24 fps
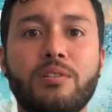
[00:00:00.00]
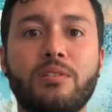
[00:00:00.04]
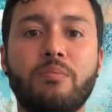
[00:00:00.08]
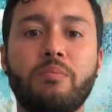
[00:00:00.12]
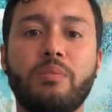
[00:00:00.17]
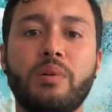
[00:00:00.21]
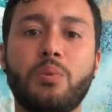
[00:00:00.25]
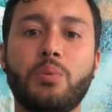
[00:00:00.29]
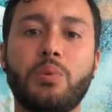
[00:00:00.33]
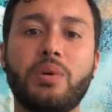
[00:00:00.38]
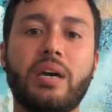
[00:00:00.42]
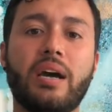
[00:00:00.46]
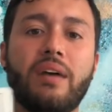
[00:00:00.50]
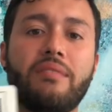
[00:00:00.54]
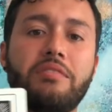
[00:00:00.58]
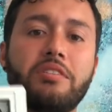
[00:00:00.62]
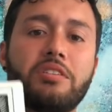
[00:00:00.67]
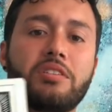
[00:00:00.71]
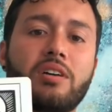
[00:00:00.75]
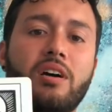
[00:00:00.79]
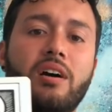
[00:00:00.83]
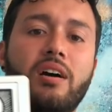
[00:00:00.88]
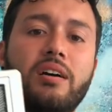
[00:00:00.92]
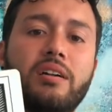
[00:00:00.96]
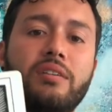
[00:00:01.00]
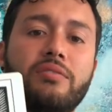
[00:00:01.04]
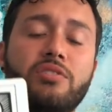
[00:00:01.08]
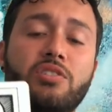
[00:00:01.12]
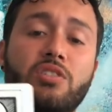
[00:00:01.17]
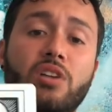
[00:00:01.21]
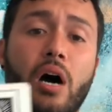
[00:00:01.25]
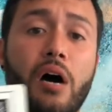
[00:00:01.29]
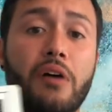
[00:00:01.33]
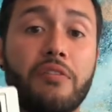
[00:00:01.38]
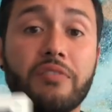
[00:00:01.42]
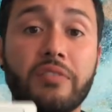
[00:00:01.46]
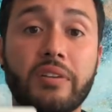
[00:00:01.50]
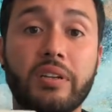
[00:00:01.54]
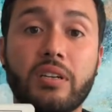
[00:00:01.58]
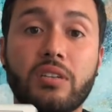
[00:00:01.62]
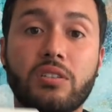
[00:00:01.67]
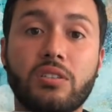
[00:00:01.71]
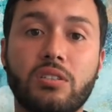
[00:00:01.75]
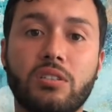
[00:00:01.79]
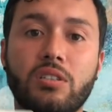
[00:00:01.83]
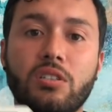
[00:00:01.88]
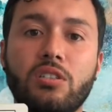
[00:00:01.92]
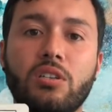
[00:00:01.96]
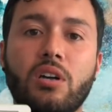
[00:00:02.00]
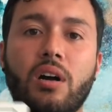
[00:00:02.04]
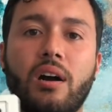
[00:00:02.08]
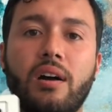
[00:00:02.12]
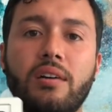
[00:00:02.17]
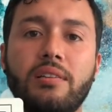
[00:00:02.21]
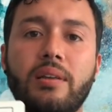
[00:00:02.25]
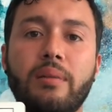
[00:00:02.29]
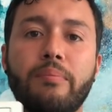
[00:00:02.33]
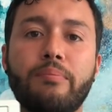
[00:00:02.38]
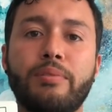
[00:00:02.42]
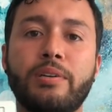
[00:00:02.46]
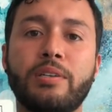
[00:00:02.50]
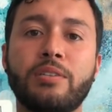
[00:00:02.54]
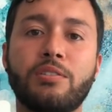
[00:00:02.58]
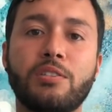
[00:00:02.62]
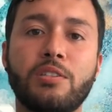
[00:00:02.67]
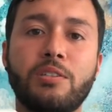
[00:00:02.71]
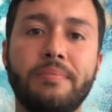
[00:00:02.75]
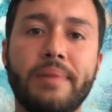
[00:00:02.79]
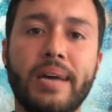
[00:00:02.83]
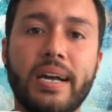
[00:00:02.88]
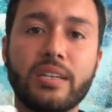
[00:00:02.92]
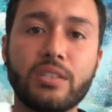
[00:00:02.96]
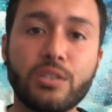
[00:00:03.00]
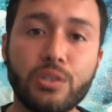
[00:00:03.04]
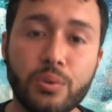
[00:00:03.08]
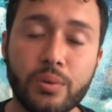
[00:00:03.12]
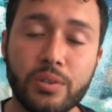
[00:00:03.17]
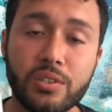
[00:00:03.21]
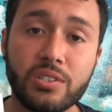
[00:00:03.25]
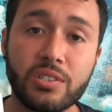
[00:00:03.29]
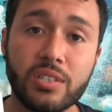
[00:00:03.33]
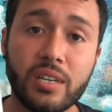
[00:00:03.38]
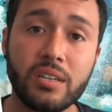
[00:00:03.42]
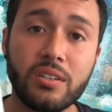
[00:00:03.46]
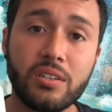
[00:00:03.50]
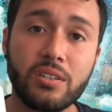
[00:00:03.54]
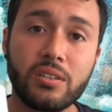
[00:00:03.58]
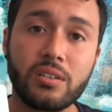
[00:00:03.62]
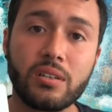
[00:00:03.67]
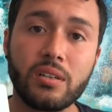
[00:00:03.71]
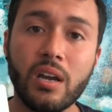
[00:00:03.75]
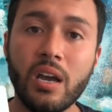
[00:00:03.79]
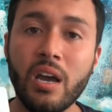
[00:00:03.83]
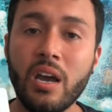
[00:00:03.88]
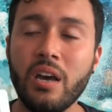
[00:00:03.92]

a little bit, we have this card of softness, this card that brings us back to our center,